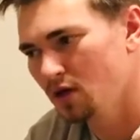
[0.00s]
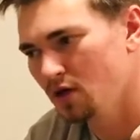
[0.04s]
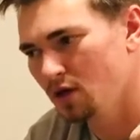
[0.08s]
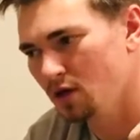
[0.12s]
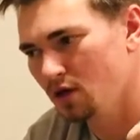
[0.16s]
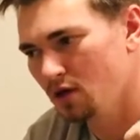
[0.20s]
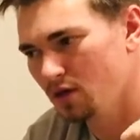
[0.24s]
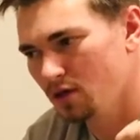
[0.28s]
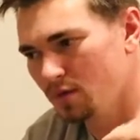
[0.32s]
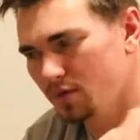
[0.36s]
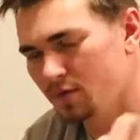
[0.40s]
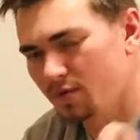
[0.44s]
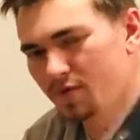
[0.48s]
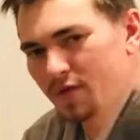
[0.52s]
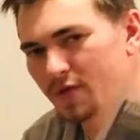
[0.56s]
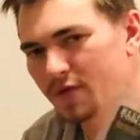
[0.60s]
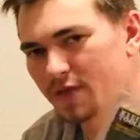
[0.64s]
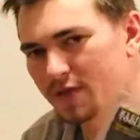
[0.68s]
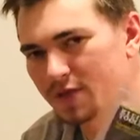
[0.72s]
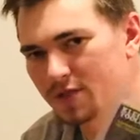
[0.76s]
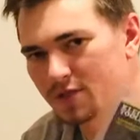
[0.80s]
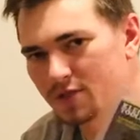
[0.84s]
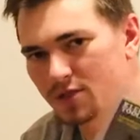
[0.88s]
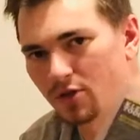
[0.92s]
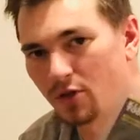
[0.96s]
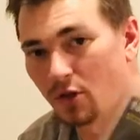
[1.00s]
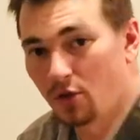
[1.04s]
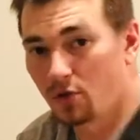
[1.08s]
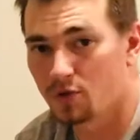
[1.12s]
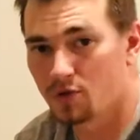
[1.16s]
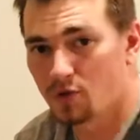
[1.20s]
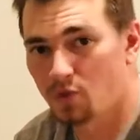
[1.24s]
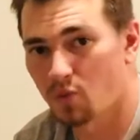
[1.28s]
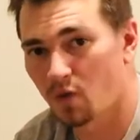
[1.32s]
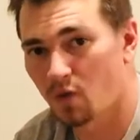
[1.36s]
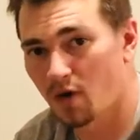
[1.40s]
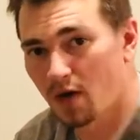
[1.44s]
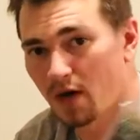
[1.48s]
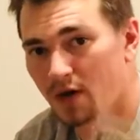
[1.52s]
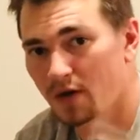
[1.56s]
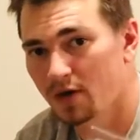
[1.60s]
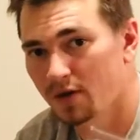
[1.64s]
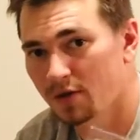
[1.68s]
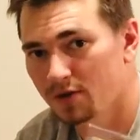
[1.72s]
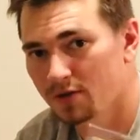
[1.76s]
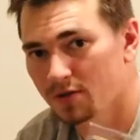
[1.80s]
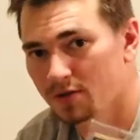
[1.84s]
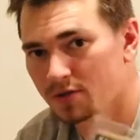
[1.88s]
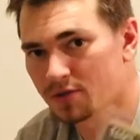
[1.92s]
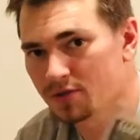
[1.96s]
um, fix those
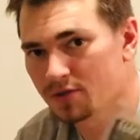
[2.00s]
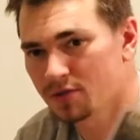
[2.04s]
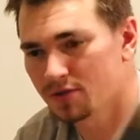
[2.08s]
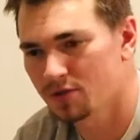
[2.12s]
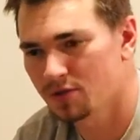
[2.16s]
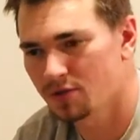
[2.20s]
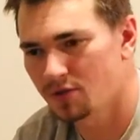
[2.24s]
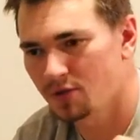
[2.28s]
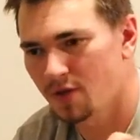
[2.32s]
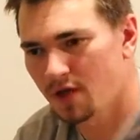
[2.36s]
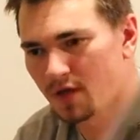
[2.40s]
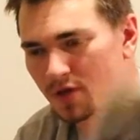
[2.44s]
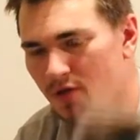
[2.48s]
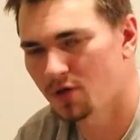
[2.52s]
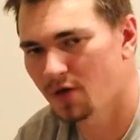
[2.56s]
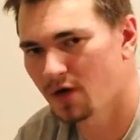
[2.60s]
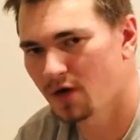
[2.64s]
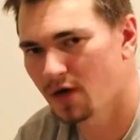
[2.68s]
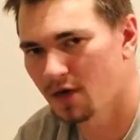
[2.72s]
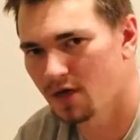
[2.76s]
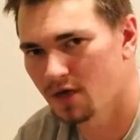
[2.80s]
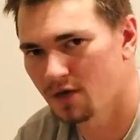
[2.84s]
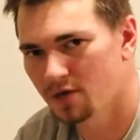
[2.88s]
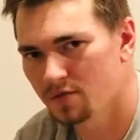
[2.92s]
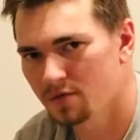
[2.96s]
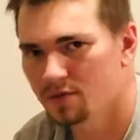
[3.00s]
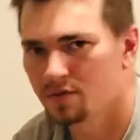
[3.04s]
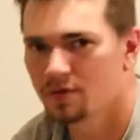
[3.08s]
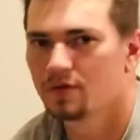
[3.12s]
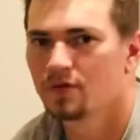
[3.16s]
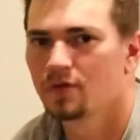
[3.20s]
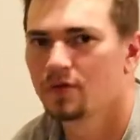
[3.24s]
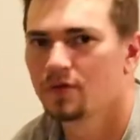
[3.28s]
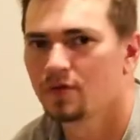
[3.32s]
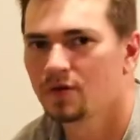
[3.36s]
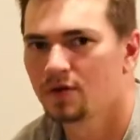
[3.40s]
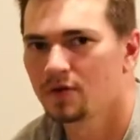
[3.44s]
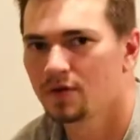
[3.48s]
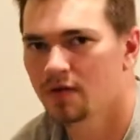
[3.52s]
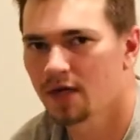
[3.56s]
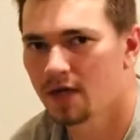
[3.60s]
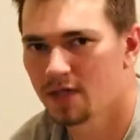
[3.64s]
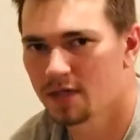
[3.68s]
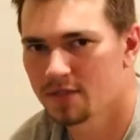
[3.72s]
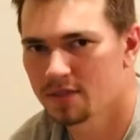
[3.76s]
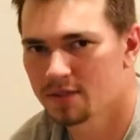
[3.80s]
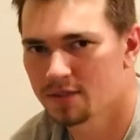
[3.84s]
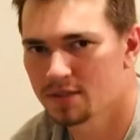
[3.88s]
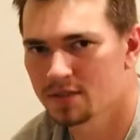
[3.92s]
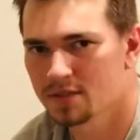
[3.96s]
wires so that you have
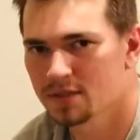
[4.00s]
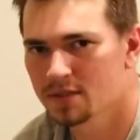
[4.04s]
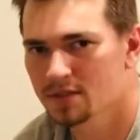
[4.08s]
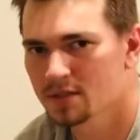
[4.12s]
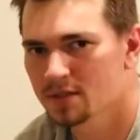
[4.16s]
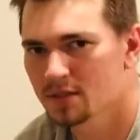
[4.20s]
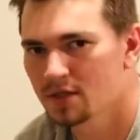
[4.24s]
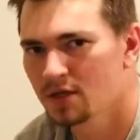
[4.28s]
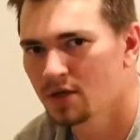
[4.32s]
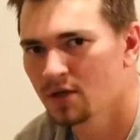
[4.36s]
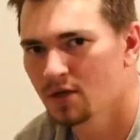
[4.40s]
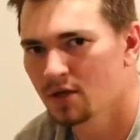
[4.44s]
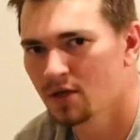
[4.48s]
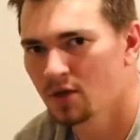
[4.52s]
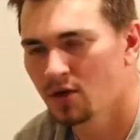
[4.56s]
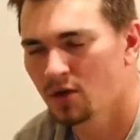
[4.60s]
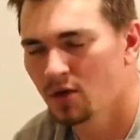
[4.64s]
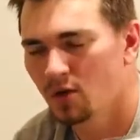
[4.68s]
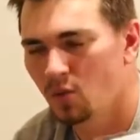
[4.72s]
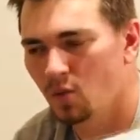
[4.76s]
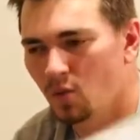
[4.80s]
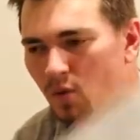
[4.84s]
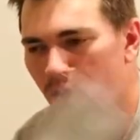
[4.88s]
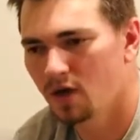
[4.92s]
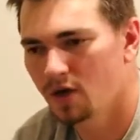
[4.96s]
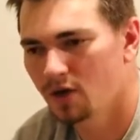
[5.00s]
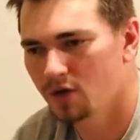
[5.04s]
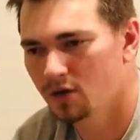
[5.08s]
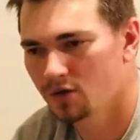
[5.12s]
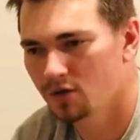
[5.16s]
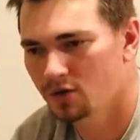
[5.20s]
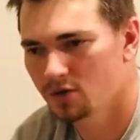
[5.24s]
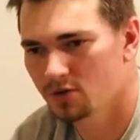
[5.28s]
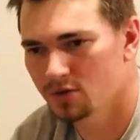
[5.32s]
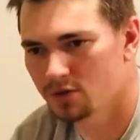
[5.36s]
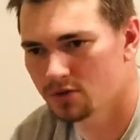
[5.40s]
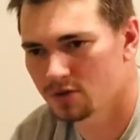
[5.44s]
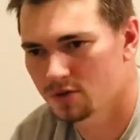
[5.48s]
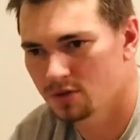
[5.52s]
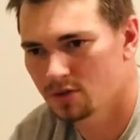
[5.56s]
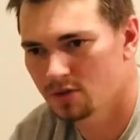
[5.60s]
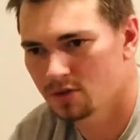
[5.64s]
nice wires